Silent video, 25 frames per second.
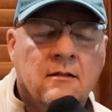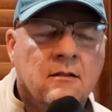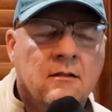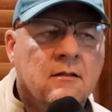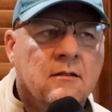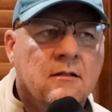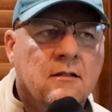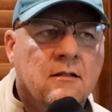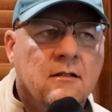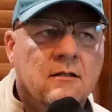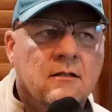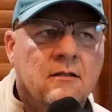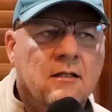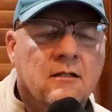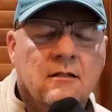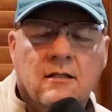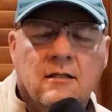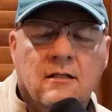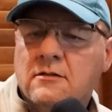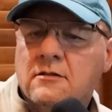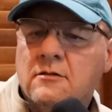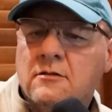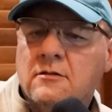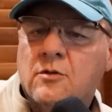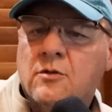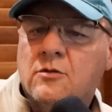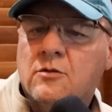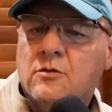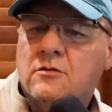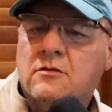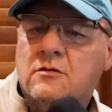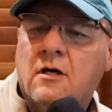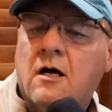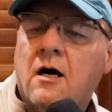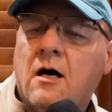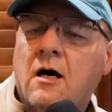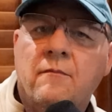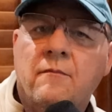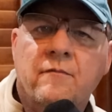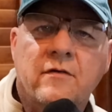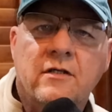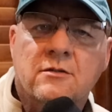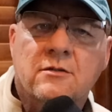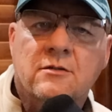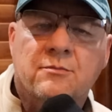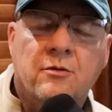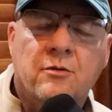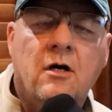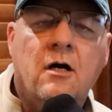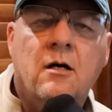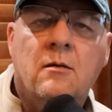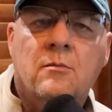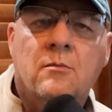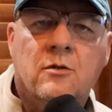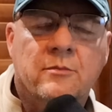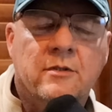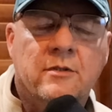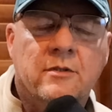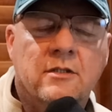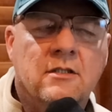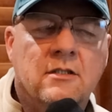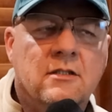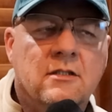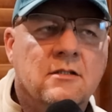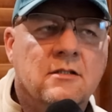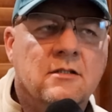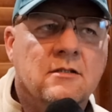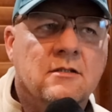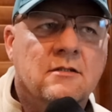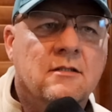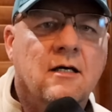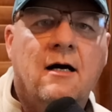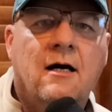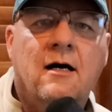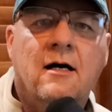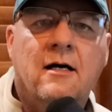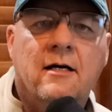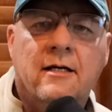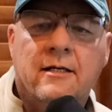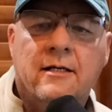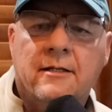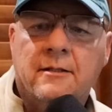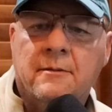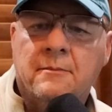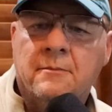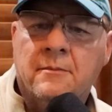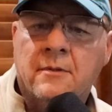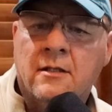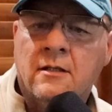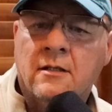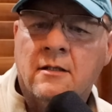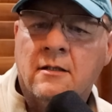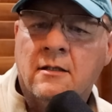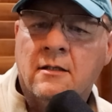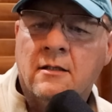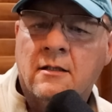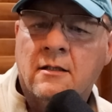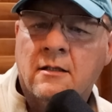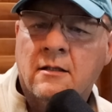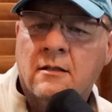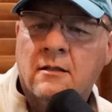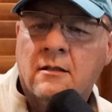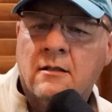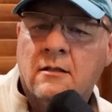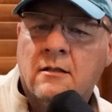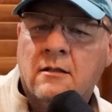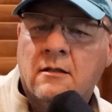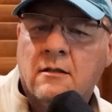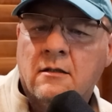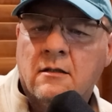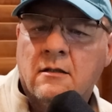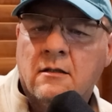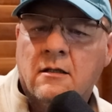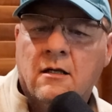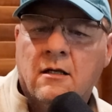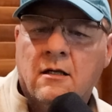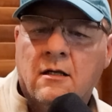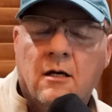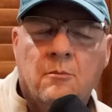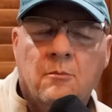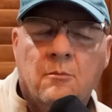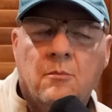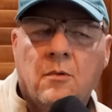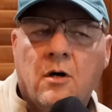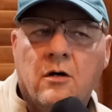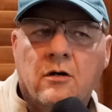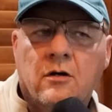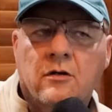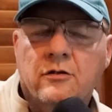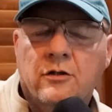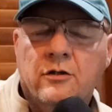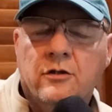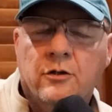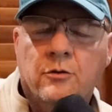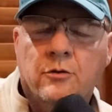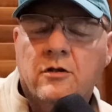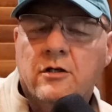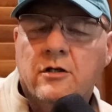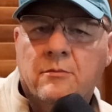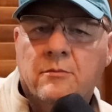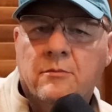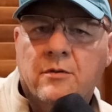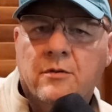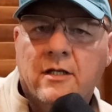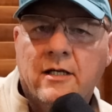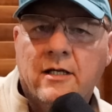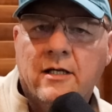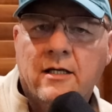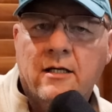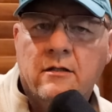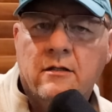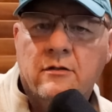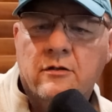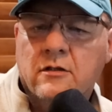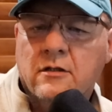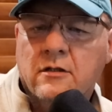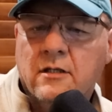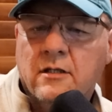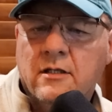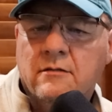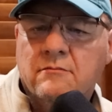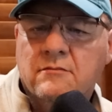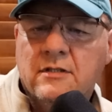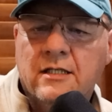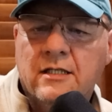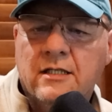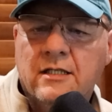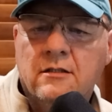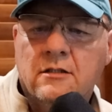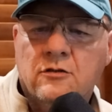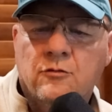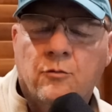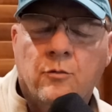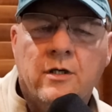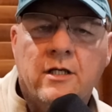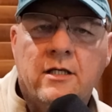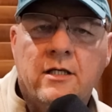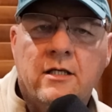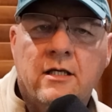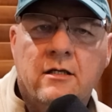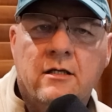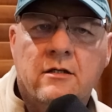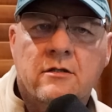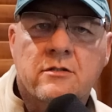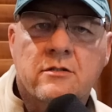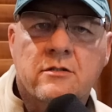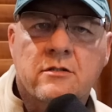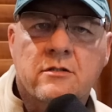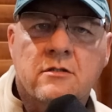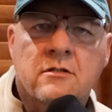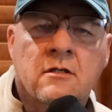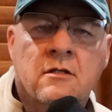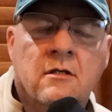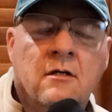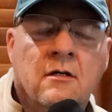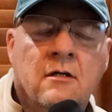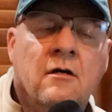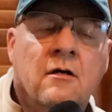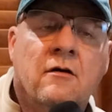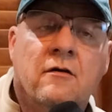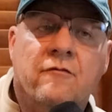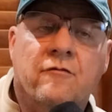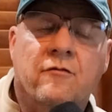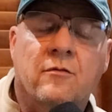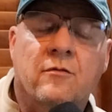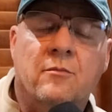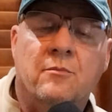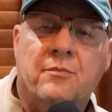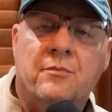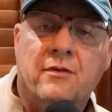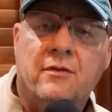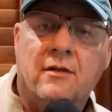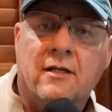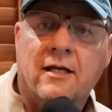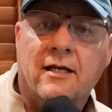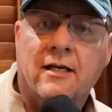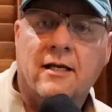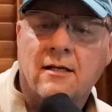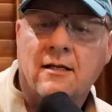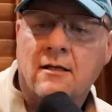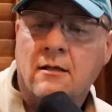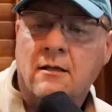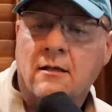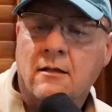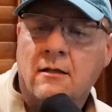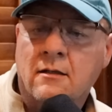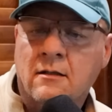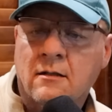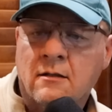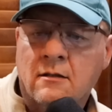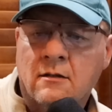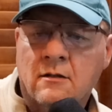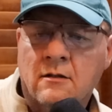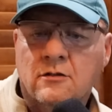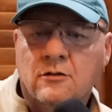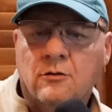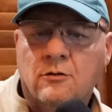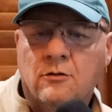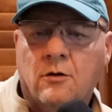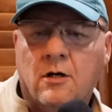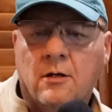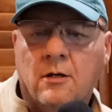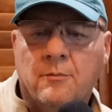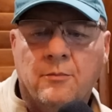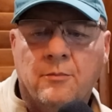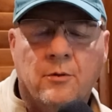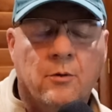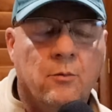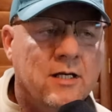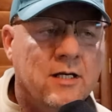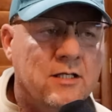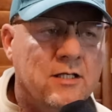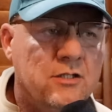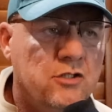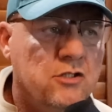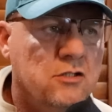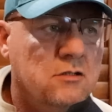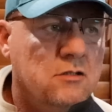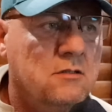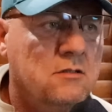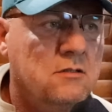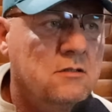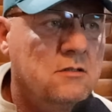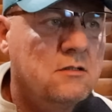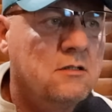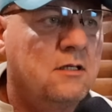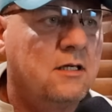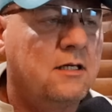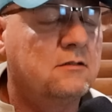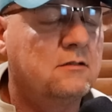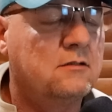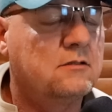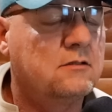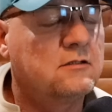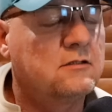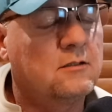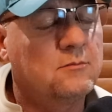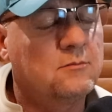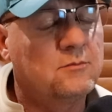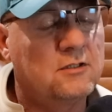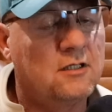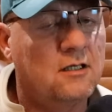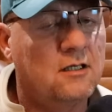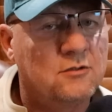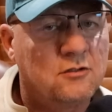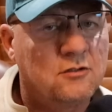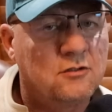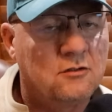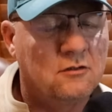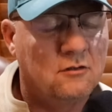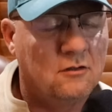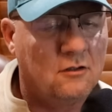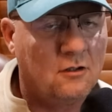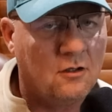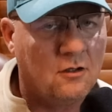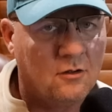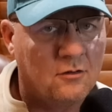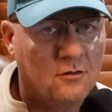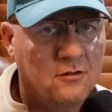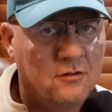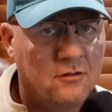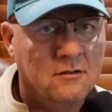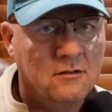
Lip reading: That's the most obvious problem, is time. A modern nuclear plant, you're looking at 10 to 20 years from planning to operation, and sometimes longer.